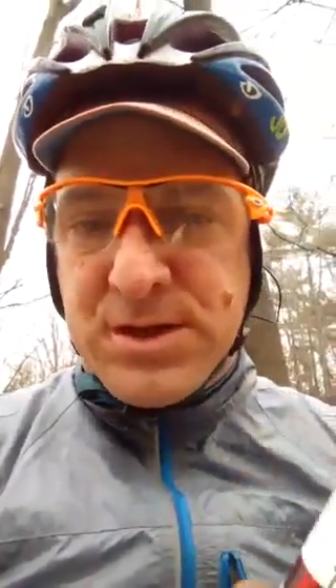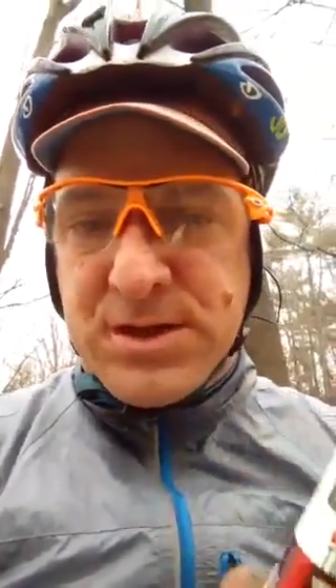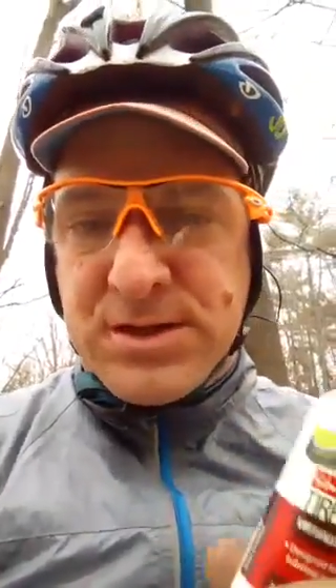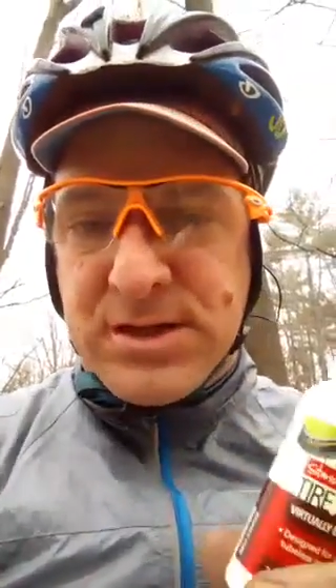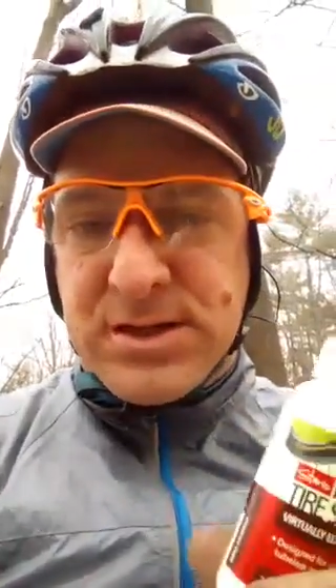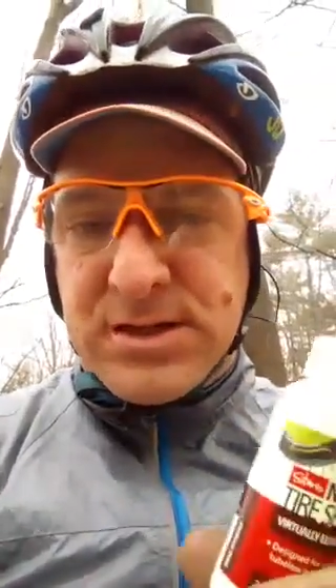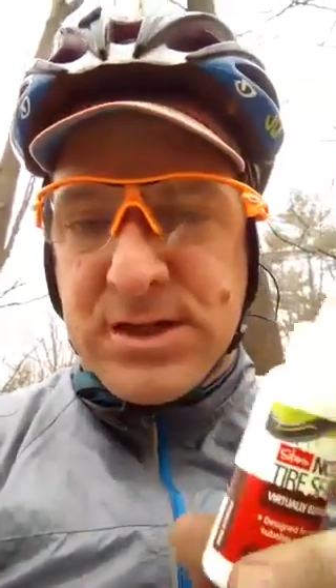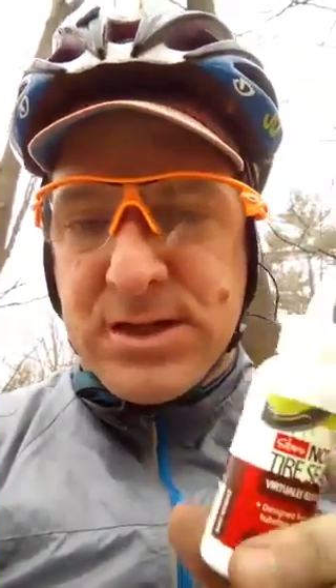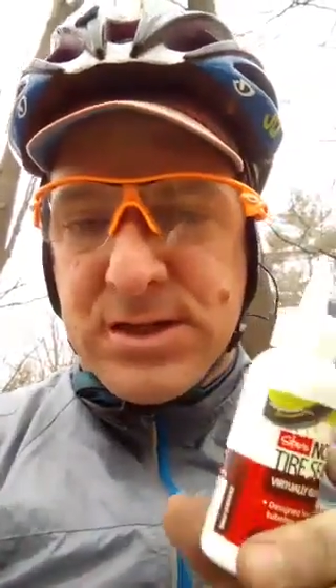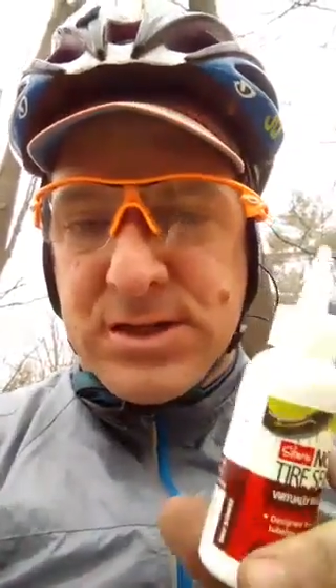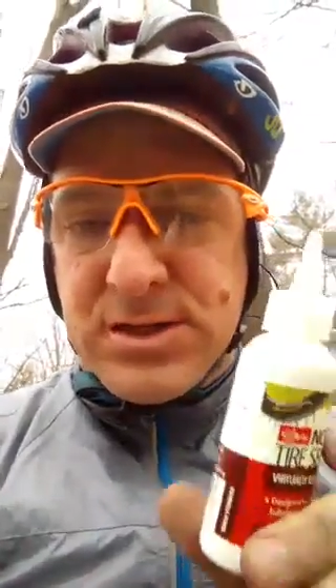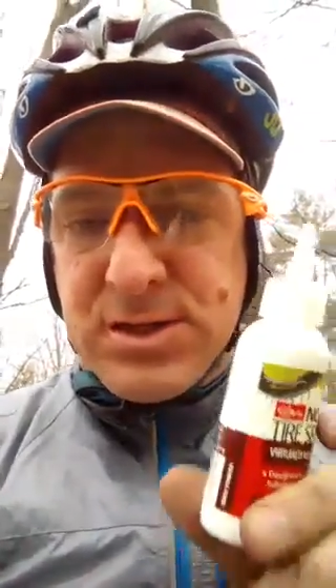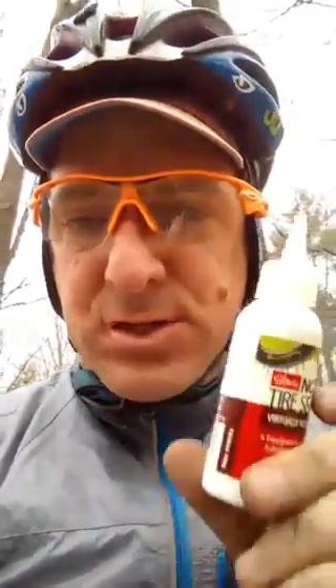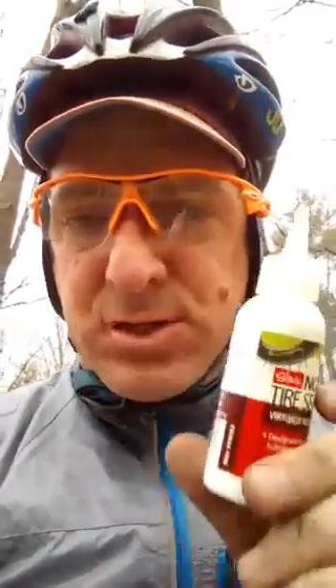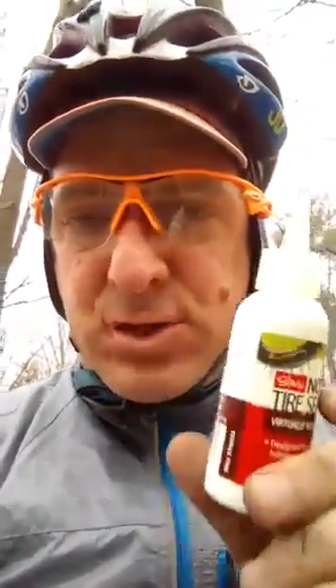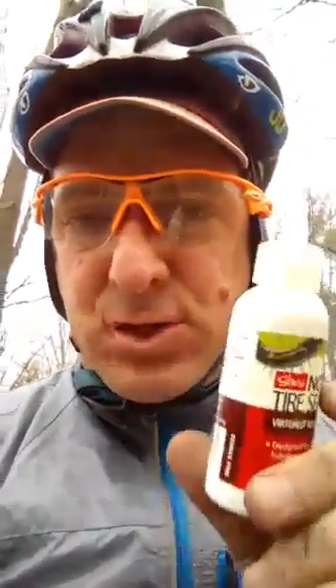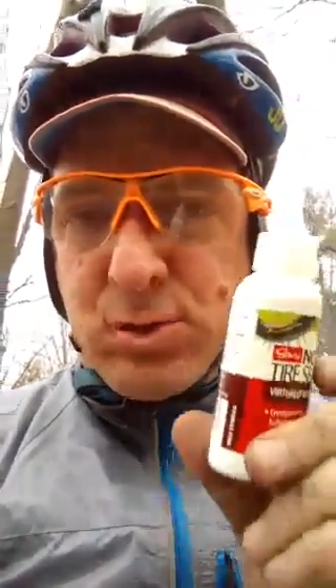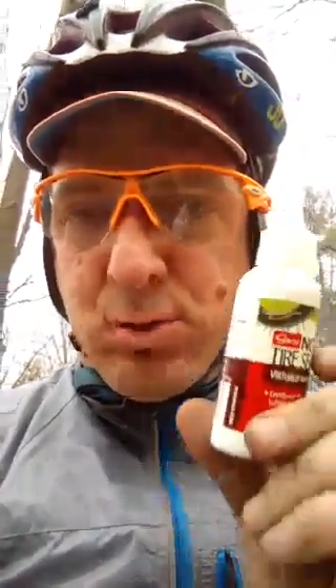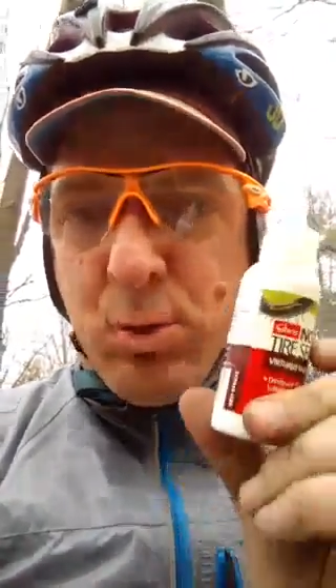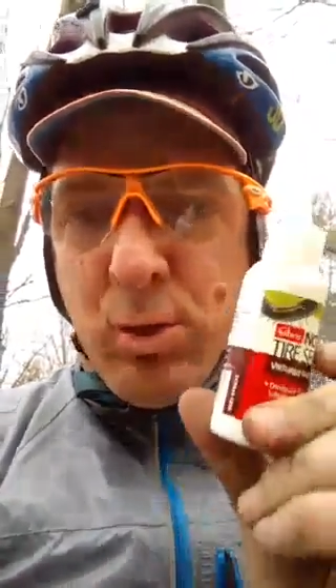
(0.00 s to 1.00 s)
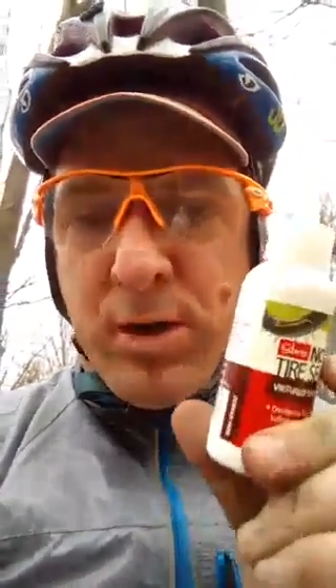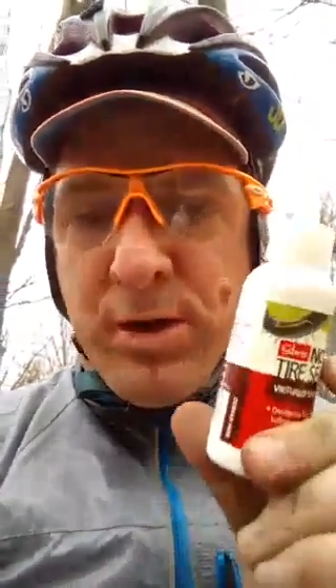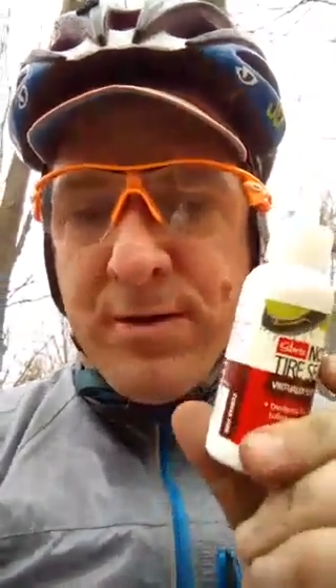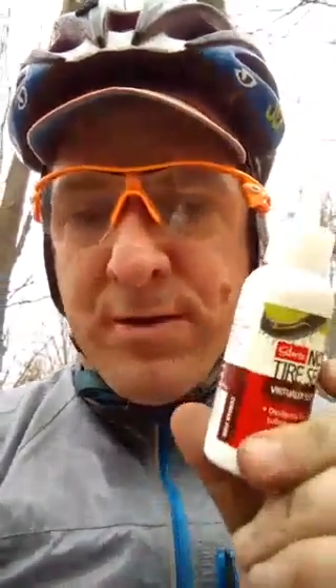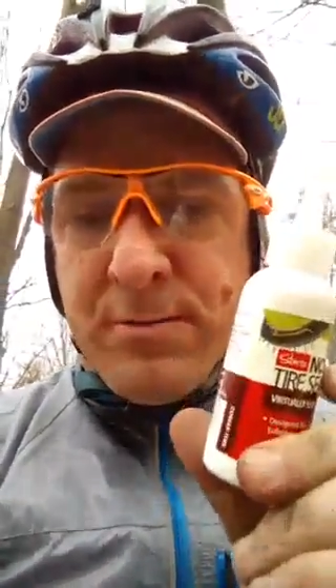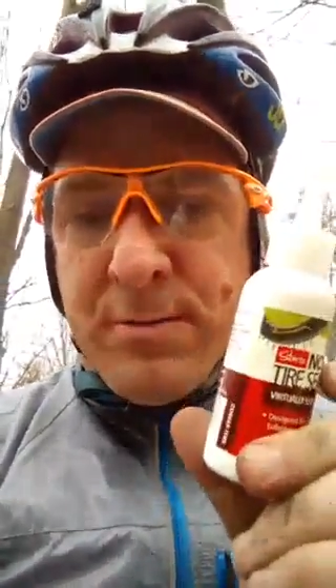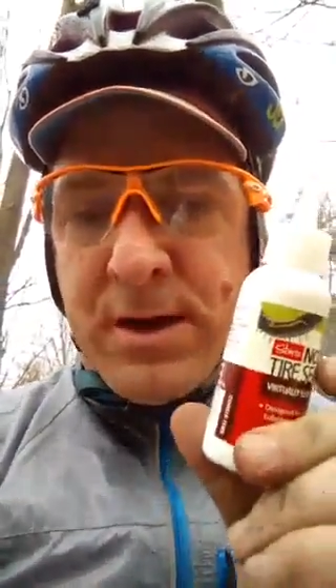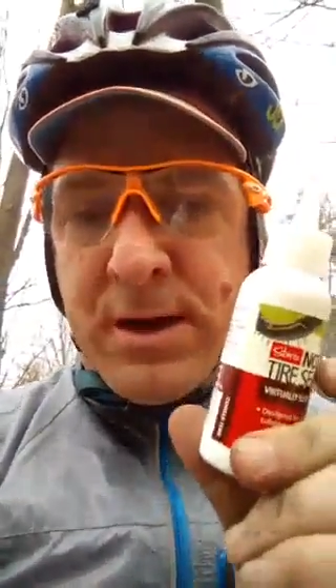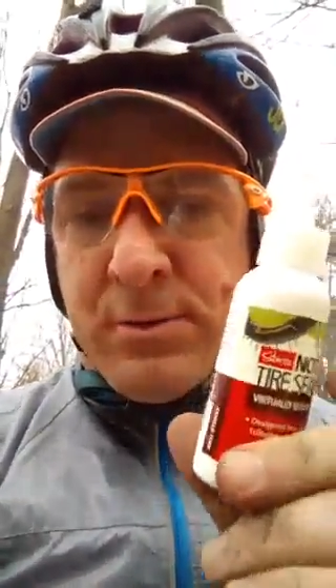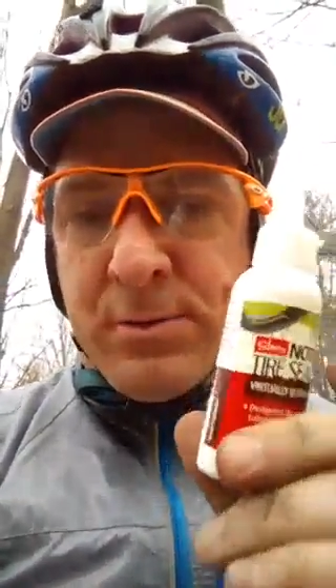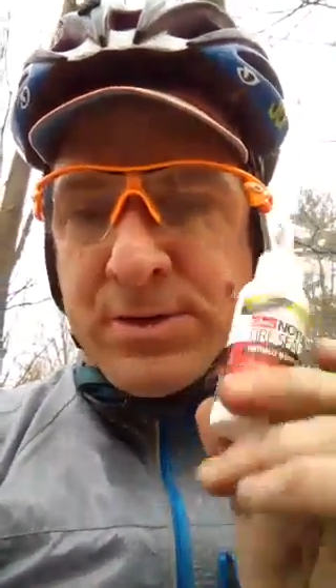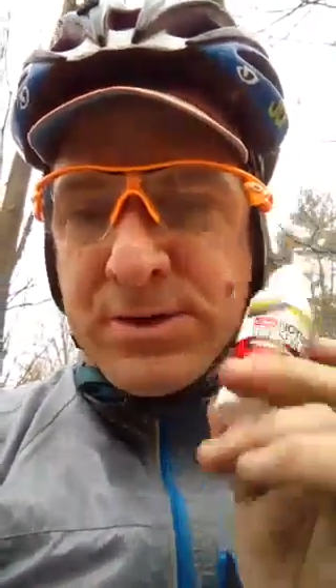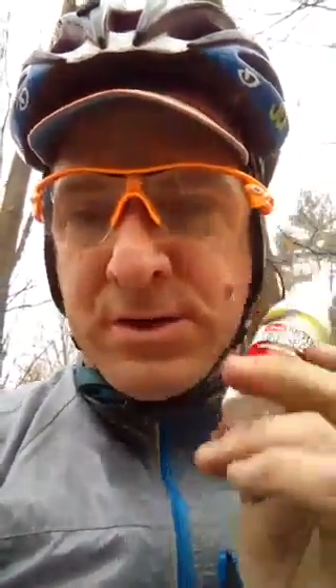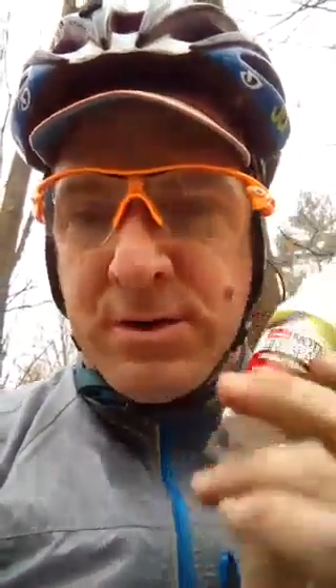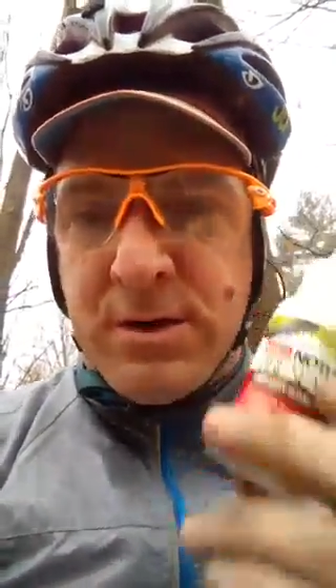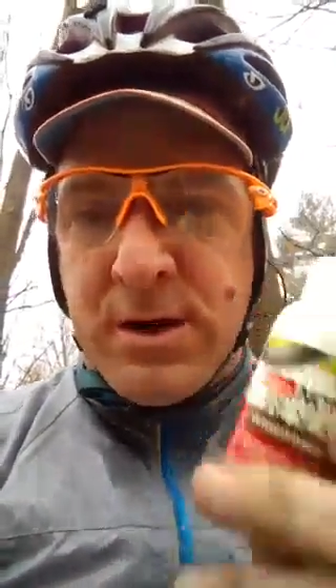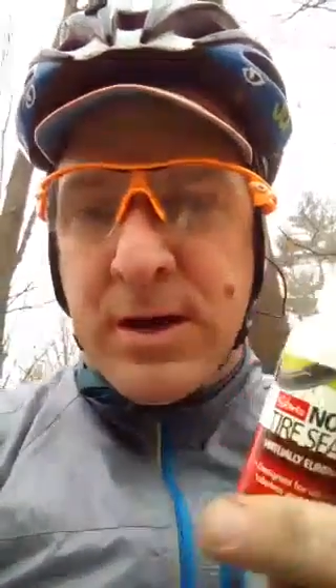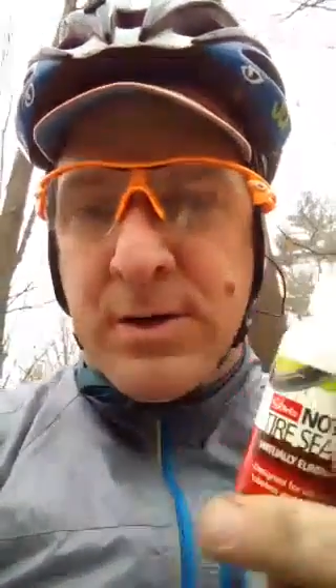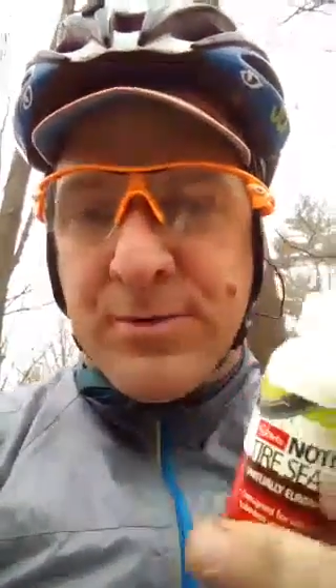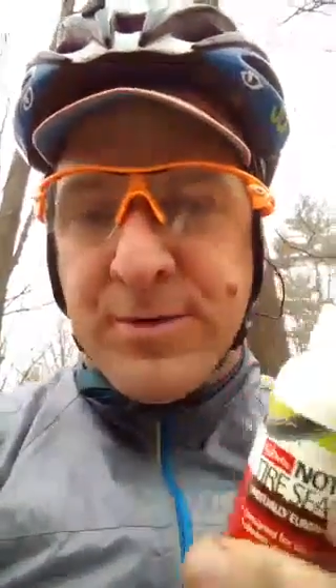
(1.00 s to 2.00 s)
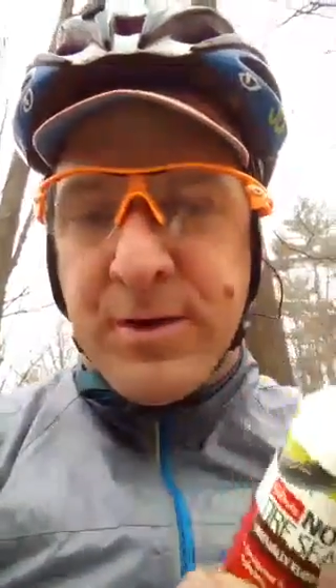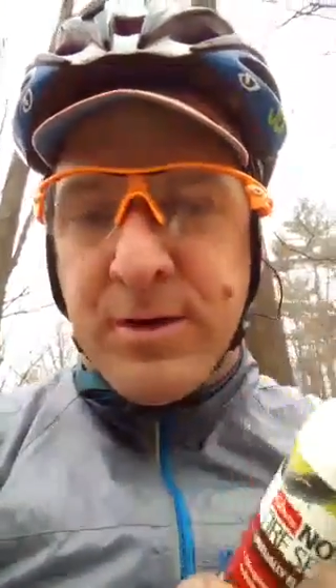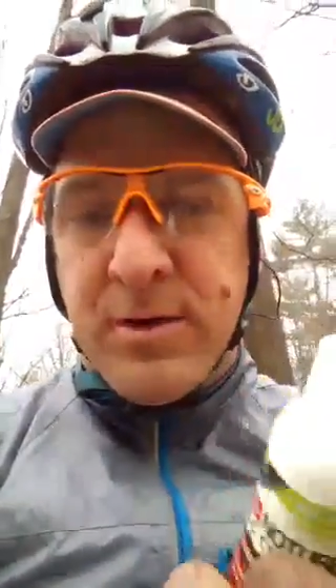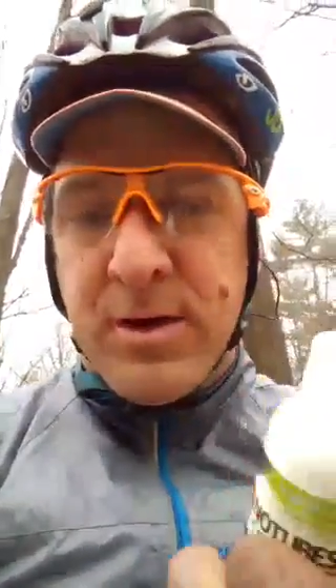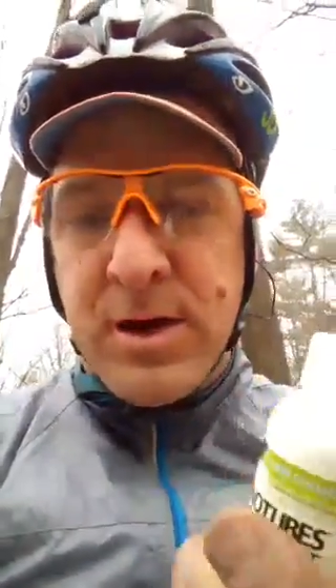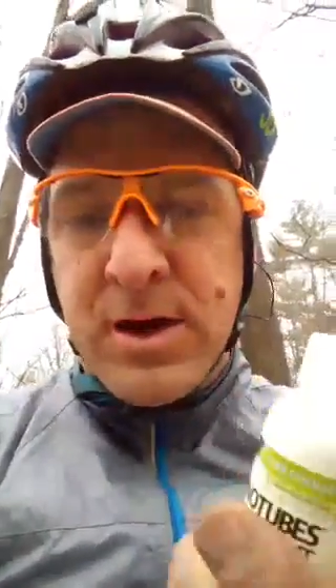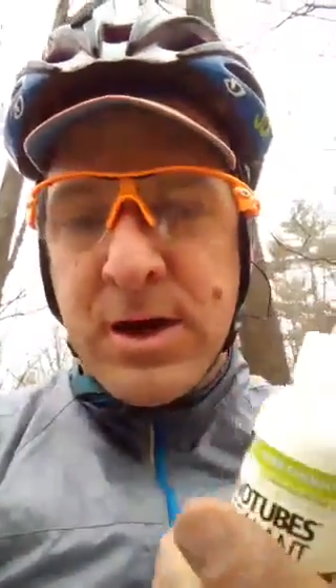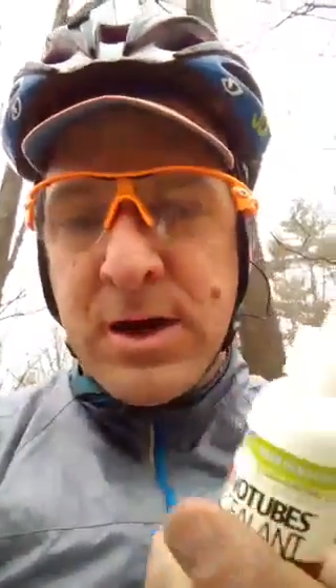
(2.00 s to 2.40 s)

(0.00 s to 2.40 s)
As I said, this is just one of the many ones that are out there.